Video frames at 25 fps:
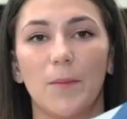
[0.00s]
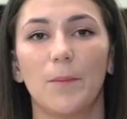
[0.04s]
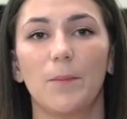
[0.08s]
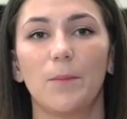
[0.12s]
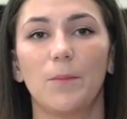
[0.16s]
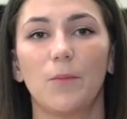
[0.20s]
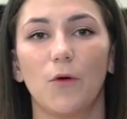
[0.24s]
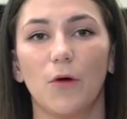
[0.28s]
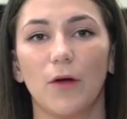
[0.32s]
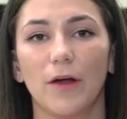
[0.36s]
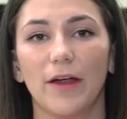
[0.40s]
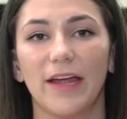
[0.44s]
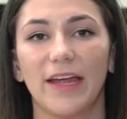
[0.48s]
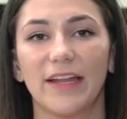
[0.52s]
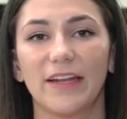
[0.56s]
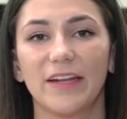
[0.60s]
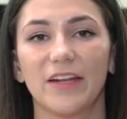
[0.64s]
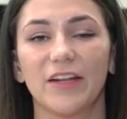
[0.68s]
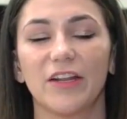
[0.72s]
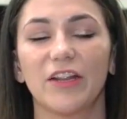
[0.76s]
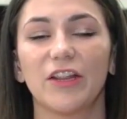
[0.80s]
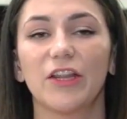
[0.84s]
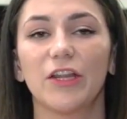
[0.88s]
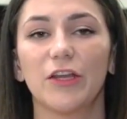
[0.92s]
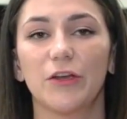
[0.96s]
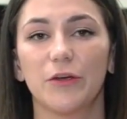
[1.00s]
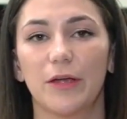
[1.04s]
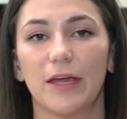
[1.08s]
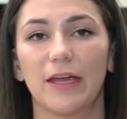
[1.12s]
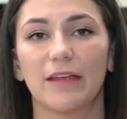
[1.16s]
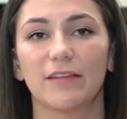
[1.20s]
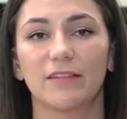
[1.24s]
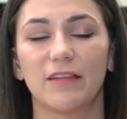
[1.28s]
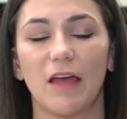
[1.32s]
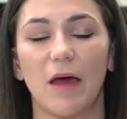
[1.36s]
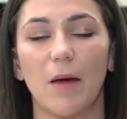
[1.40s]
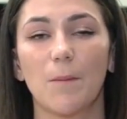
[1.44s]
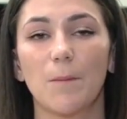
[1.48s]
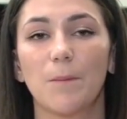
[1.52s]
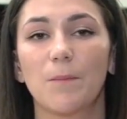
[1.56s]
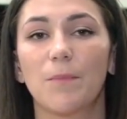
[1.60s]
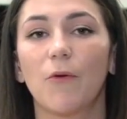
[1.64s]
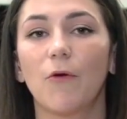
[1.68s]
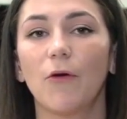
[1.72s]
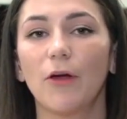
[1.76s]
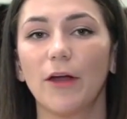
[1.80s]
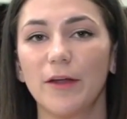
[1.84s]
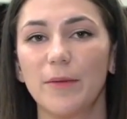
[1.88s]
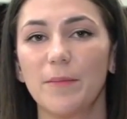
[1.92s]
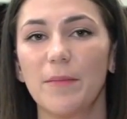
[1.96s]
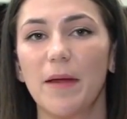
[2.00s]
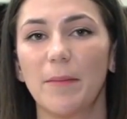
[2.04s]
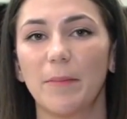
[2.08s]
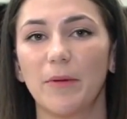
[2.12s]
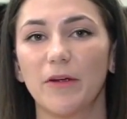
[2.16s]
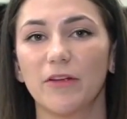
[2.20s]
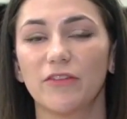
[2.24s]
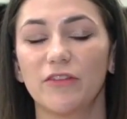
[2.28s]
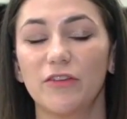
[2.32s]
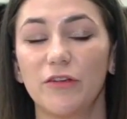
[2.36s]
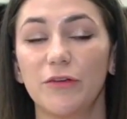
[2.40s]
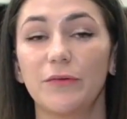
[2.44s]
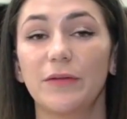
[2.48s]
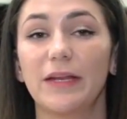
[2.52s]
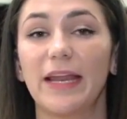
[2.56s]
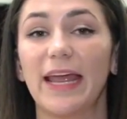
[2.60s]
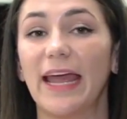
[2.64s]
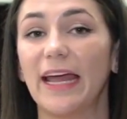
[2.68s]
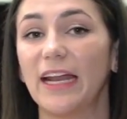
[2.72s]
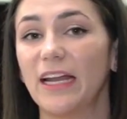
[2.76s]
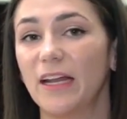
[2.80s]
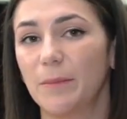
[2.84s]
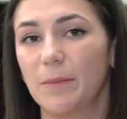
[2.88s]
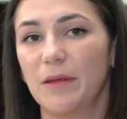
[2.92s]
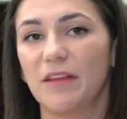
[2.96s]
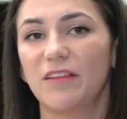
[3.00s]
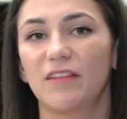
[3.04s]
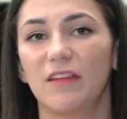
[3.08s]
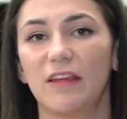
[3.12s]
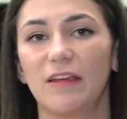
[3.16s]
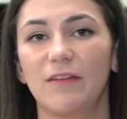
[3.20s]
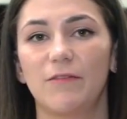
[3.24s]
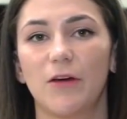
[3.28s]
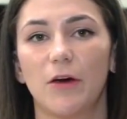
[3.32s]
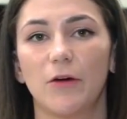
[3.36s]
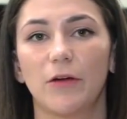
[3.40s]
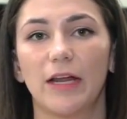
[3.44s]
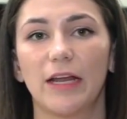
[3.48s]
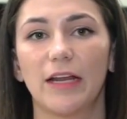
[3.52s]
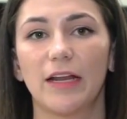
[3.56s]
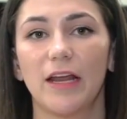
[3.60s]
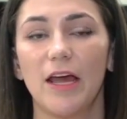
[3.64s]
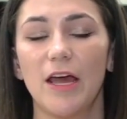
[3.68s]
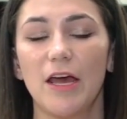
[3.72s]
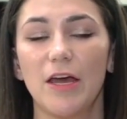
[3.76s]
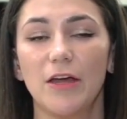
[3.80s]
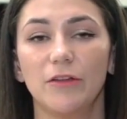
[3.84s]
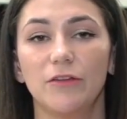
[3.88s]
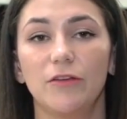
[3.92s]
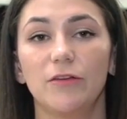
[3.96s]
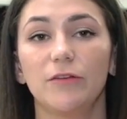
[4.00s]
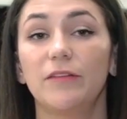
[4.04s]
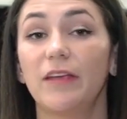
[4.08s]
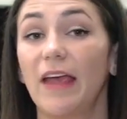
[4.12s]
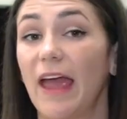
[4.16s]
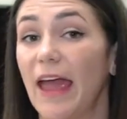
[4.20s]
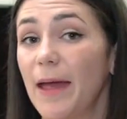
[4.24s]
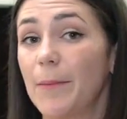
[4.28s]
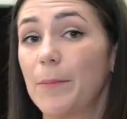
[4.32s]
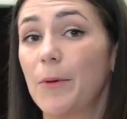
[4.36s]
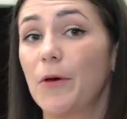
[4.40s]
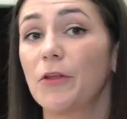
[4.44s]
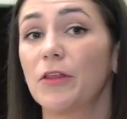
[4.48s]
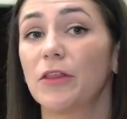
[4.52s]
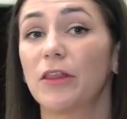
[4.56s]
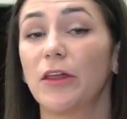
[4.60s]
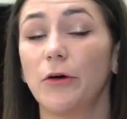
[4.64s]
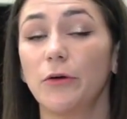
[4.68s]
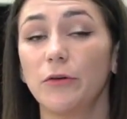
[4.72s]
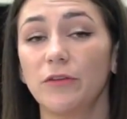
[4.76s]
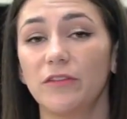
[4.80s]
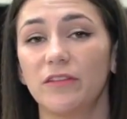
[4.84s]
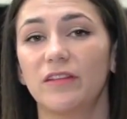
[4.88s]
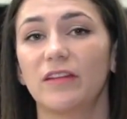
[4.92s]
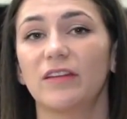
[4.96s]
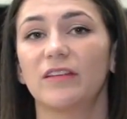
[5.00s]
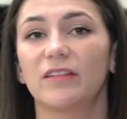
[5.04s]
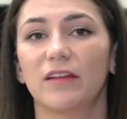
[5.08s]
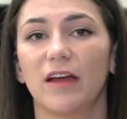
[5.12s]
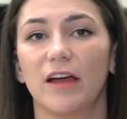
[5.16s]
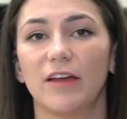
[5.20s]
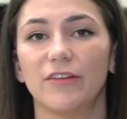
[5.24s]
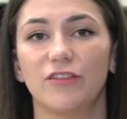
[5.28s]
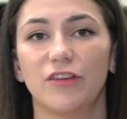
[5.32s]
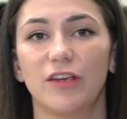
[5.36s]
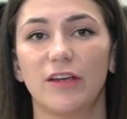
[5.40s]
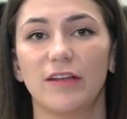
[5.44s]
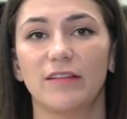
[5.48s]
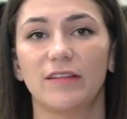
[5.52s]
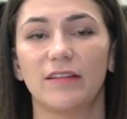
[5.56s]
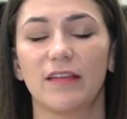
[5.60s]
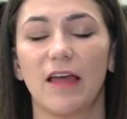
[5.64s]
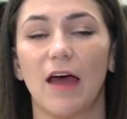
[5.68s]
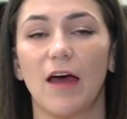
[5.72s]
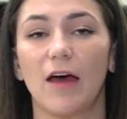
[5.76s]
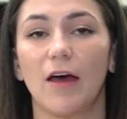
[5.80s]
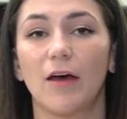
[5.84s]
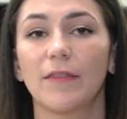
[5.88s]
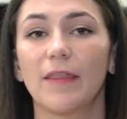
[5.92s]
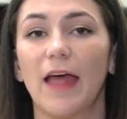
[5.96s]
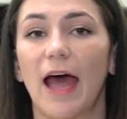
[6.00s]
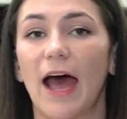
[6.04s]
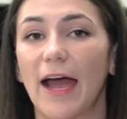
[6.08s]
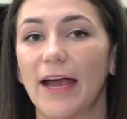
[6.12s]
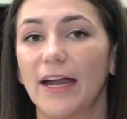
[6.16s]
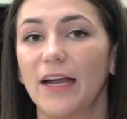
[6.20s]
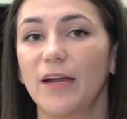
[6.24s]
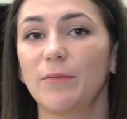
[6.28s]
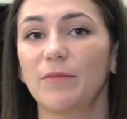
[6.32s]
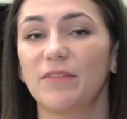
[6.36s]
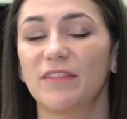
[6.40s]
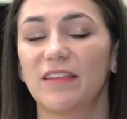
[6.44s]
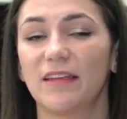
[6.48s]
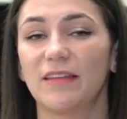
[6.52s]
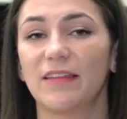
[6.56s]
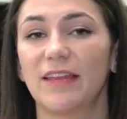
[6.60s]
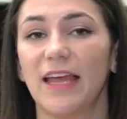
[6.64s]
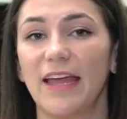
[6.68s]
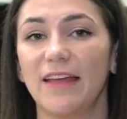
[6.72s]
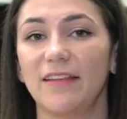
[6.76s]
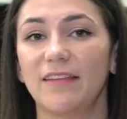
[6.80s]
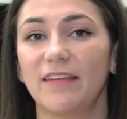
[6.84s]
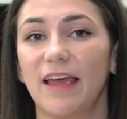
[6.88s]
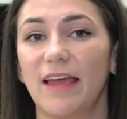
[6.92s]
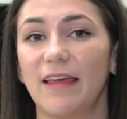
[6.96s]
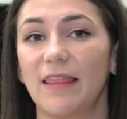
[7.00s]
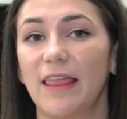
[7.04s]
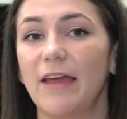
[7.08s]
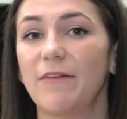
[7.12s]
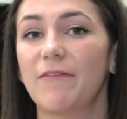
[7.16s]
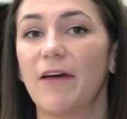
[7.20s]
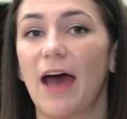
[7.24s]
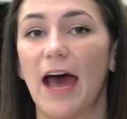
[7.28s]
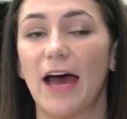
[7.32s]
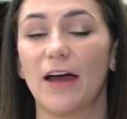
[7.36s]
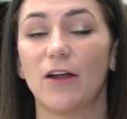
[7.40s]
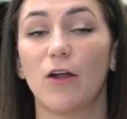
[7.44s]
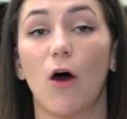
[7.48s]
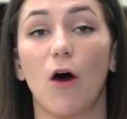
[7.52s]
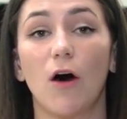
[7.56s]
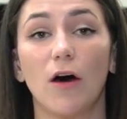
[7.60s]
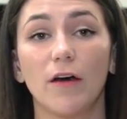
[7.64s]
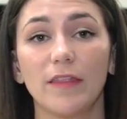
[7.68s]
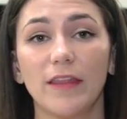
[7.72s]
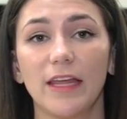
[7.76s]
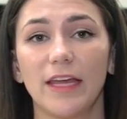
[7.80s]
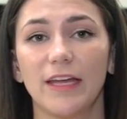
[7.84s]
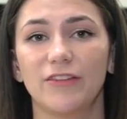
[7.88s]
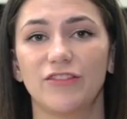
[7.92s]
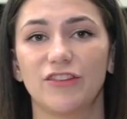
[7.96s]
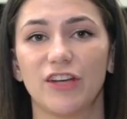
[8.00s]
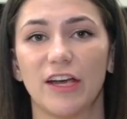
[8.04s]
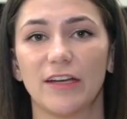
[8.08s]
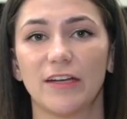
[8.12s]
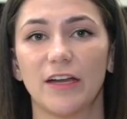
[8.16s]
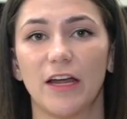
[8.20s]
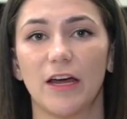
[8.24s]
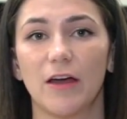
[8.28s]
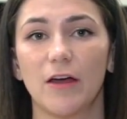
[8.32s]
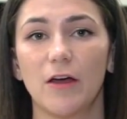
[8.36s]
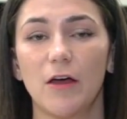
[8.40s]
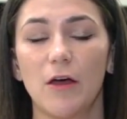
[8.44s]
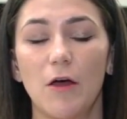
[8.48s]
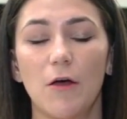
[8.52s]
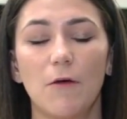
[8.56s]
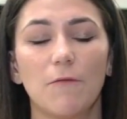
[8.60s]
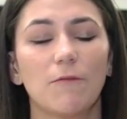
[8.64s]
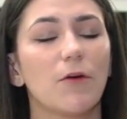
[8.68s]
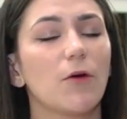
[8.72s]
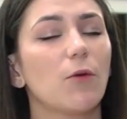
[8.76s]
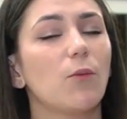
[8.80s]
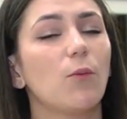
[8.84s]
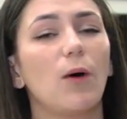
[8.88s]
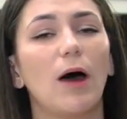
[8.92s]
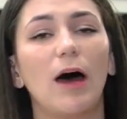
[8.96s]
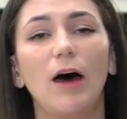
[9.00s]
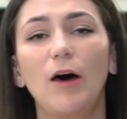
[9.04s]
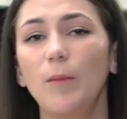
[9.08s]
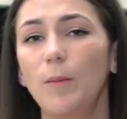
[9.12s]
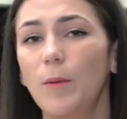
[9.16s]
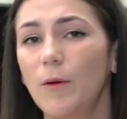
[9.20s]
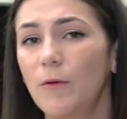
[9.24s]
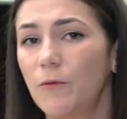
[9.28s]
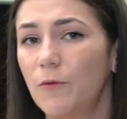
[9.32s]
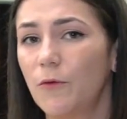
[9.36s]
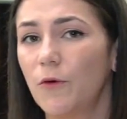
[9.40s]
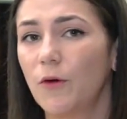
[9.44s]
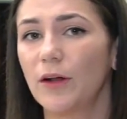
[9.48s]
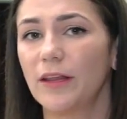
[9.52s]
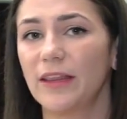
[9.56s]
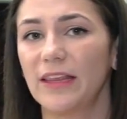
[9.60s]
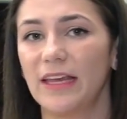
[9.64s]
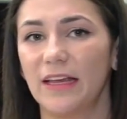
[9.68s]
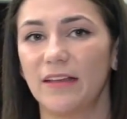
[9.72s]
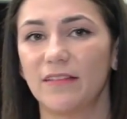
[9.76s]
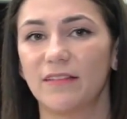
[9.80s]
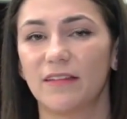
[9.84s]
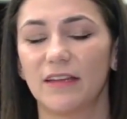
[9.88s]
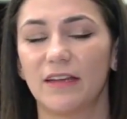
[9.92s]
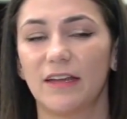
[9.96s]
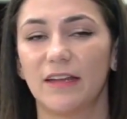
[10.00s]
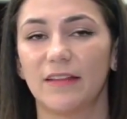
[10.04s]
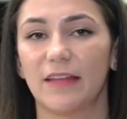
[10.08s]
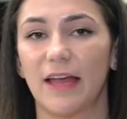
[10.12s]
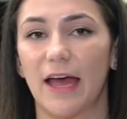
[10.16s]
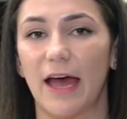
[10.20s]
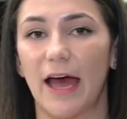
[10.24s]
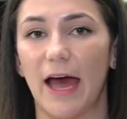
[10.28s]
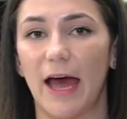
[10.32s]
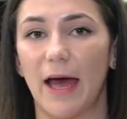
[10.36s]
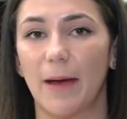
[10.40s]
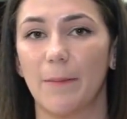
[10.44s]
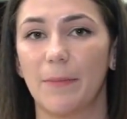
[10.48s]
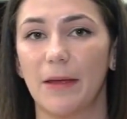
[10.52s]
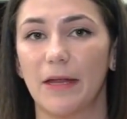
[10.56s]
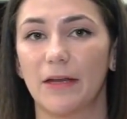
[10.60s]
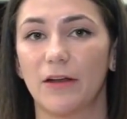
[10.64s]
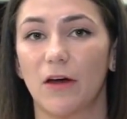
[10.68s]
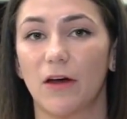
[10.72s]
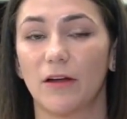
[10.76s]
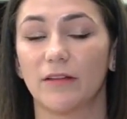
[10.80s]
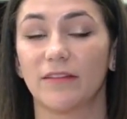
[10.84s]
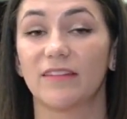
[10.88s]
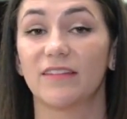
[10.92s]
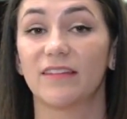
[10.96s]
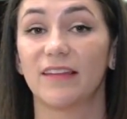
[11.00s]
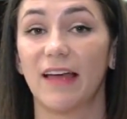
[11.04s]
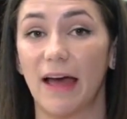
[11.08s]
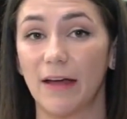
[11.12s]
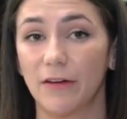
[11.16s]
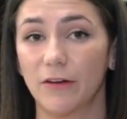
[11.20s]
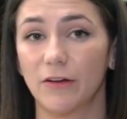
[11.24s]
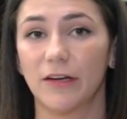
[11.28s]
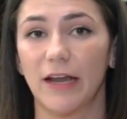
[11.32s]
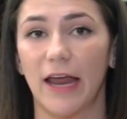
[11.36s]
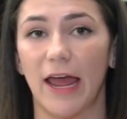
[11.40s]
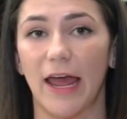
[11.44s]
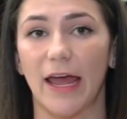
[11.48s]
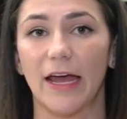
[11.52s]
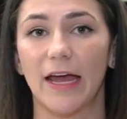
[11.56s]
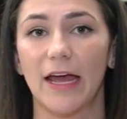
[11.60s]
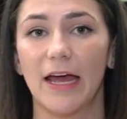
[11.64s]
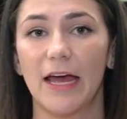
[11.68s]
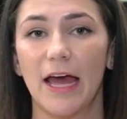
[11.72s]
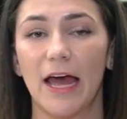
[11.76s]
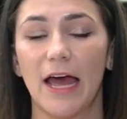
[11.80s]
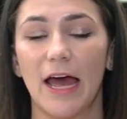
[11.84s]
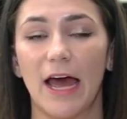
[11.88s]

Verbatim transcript: Morgan Lucas, board members unanimously voted to table those discussions on items that they say they've had on the agenda for well before the incident that happened on Saturday.